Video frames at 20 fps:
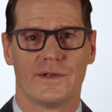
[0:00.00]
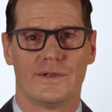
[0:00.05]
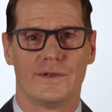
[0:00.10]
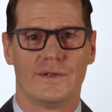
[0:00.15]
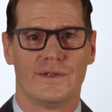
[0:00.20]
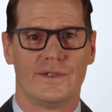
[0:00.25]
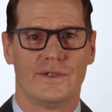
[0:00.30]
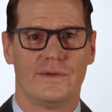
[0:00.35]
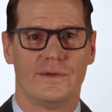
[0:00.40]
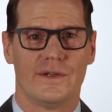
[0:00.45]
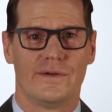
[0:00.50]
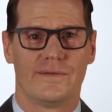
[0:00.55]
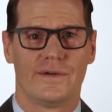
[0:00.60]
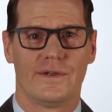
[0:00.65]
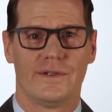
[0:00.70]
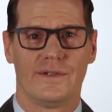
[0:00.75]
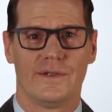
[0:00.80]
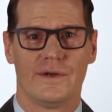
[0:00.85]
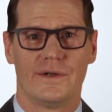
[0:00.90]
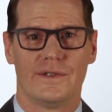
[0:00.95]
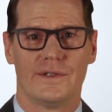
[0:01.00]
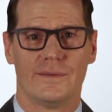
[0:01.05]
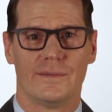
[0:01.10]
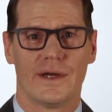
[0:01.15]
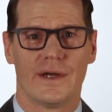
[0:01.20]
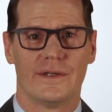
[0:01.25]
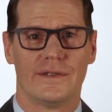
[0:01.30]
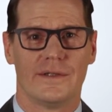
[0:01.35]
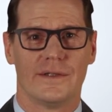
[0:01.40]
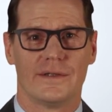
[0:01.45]
to two different sorts of
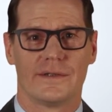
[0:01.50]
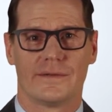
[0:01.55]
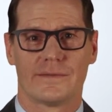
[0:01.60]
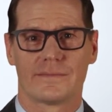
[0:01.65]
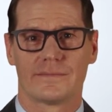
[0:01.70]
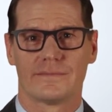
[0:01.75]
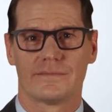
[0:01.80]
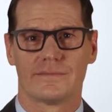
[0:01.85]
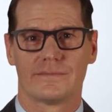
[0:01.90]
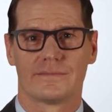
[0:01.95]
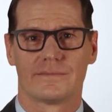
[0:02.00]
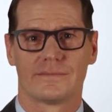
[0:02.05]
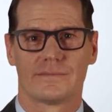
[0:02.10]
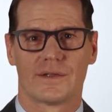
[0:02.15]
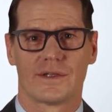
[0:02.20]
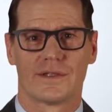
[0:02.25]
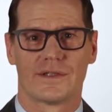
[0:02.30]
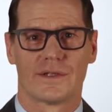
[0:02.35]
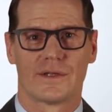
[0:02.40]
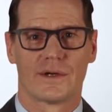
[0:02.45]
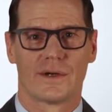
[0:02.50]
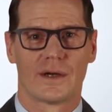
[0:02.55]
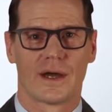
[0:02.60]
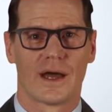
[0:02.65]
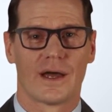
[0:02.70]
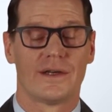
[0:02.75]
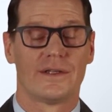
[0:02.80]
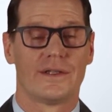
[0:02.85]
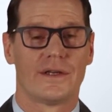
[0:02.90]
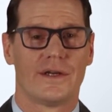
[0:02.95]
assets. Physical
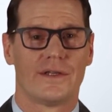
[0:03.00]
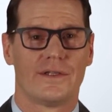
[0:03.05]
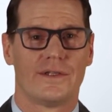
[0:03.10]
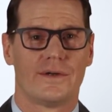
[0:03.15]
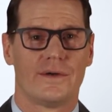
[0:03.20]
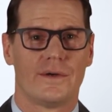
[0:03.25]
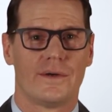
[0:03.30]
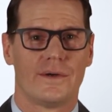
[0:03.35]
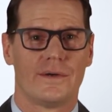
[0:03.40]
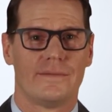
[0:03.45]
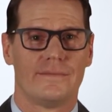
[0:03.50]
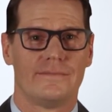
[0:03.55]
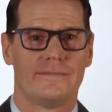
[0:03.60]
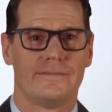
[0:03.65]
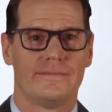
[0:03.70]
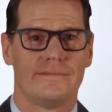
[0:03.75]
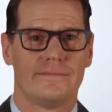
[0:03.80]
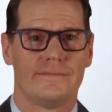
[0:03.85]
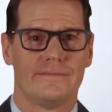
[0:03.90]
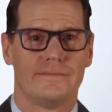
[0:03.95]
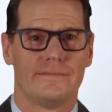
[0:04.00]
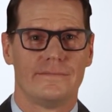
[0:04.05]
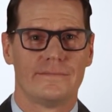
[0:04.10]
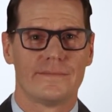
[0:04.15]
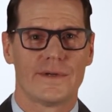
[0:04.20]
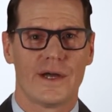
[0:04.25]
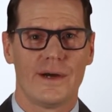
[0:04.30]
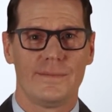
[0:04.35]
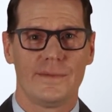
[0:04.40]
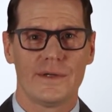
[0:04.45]
assets, or
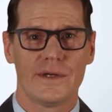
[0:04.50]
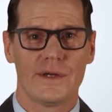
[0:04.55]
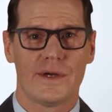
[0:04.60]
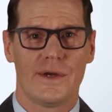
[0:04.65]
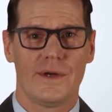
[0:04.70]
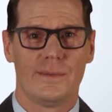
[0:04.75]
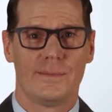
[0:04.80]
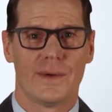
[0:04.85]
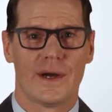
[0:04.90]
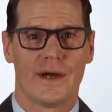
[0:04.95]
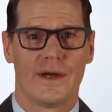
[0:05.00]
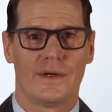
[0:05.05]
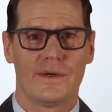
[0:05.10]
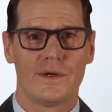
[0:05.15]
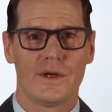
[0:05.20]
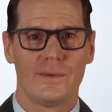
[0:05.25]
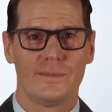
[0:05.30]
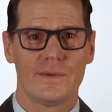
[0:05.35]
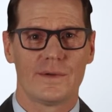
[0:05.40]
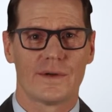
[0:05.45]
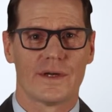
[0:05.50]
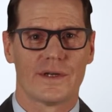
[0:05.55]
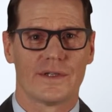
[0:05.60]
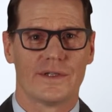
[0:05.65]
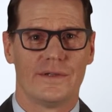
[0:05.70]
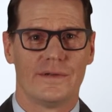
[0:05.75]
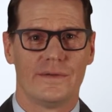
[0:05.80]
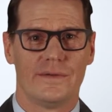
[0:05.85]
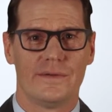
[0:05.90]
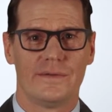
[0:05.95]
property owned by a
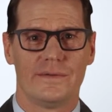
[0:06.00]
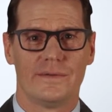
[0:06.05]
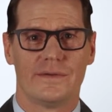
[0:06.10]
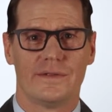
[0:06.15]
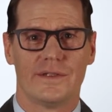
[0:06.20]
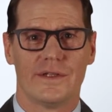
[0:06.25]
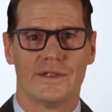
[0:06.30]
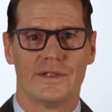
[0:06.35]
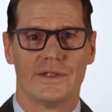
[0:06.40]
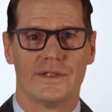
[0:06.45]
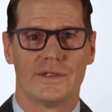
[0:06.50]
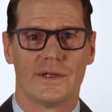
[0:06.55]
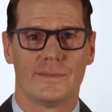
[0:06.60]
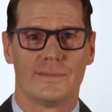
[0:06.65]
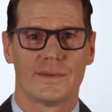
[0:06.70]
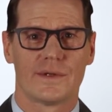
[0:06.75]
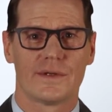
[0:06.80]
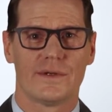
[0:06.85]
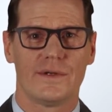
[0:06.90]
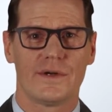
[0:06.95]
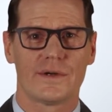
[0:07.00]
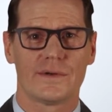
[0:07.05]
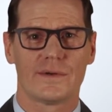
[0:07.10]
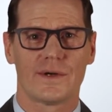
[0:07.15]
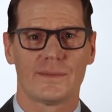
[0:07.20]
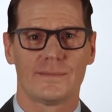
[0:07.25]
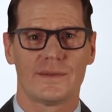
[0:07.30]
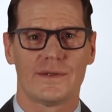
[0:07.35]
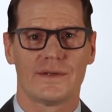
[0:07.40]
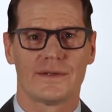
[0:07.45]
corporation, such as computer
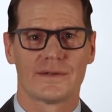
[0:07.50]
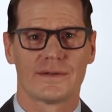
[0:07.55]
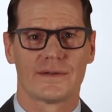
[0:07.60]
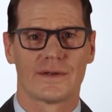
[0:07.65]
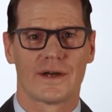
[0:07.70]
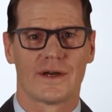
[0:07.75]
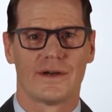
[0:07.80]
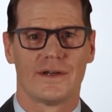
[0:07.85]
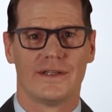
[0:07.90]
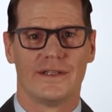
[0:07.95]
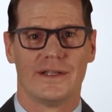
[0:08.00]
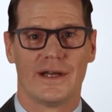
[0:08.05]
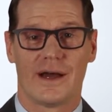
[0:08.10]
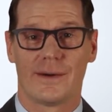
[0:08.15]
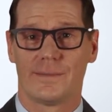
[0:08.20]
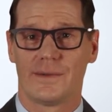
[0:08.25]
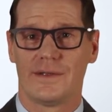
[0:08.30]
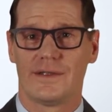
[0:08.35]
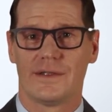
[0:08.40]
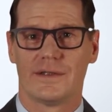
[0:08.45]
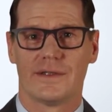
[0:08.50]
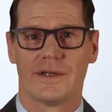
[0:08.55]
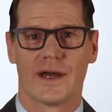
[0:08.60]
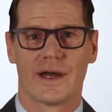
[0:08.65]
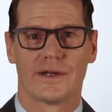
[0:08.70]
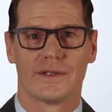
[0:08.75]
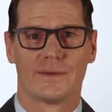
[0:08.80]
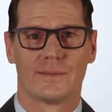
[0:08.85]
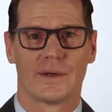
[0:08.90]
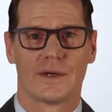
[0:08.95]
equipment, are examples of
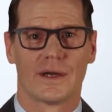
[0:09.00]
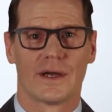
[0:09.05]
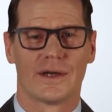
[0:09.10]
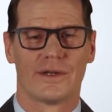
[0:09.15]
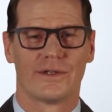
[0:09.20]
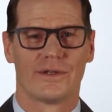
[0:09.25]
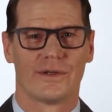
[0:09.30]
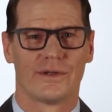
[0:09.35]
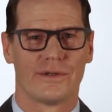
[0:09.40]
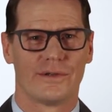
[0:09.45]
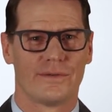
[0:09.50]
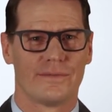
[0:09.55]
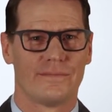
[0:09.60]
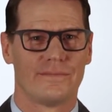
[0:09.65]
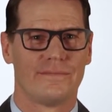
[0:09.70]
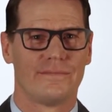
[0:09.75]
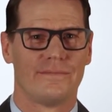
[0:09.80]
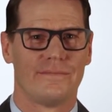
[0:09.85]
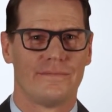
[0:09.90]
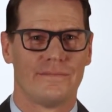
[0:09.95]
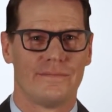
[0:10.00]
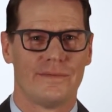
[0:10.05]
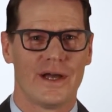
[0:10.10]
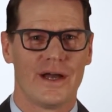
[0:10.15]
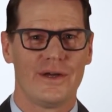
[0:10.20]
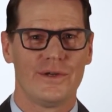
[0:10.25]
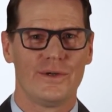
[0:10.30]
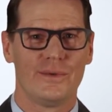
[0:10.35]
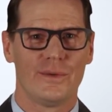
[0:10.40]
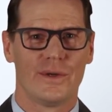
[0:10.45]
tangible assets.
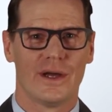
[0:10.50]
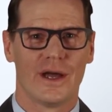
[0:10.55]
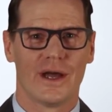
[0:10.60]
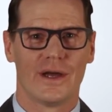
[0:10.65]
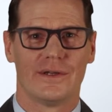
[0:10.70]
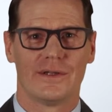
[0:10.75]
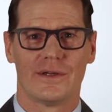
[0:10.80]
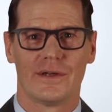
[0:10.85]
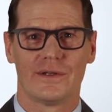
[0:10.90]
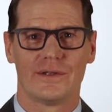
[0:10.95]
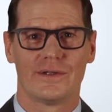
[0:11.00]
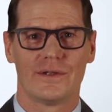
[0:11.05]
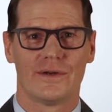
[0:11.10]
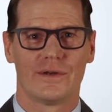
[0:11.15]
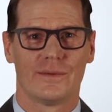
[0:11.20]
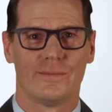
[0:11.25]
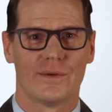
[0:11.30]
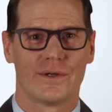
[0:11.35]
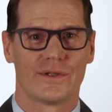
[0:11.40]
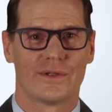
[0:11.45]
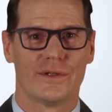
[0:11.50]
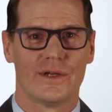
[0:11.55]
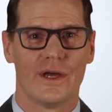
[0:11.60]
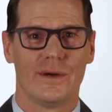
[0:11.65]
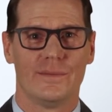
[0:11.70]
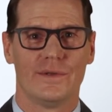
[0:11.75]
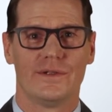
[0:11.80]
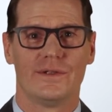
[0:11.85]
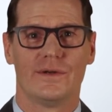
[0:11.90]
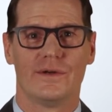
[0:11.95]
Tangible assets are the most
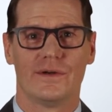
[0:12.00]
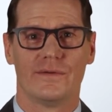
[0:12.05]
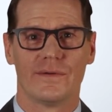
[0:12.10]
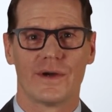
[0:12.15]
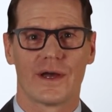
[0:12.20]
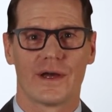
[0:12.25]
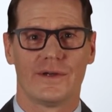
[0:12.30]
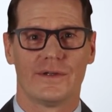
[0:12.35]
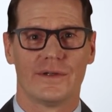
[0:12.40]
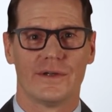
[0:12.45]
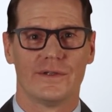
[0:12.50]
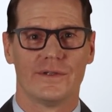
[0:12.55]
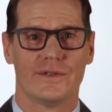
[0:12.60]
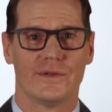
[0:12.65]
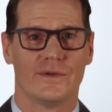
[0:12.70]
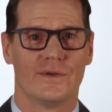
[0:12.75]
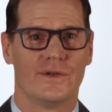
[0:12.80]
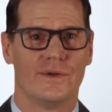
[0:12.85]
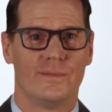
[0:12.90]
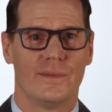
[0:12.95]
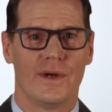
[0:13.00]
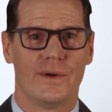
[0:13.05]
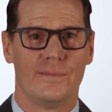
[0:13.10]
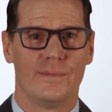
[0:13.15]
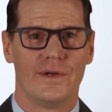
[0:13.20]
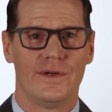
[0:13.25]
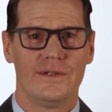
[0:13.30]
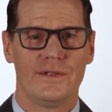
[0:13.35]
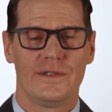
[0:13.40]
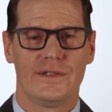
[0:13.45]
common sort of assets used by
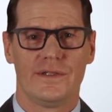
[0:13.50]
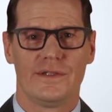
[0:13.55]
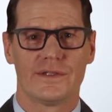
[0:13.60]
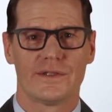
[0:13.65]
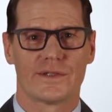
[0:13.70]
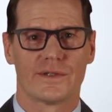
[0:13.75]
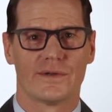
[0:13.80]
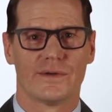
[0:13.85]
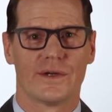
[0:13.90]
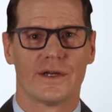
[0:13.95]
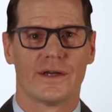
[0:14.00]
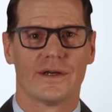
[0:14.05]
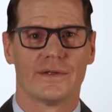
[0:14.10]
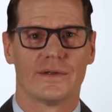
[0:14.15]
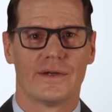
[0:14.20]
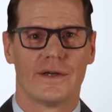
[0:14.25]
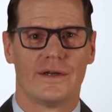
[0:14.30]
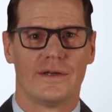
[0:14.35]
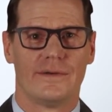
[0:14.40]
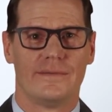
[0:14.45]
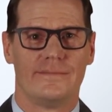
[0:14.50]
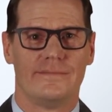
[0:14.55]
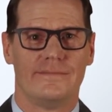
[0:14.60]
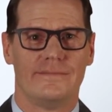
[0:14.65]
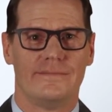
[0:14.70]
businesses to create their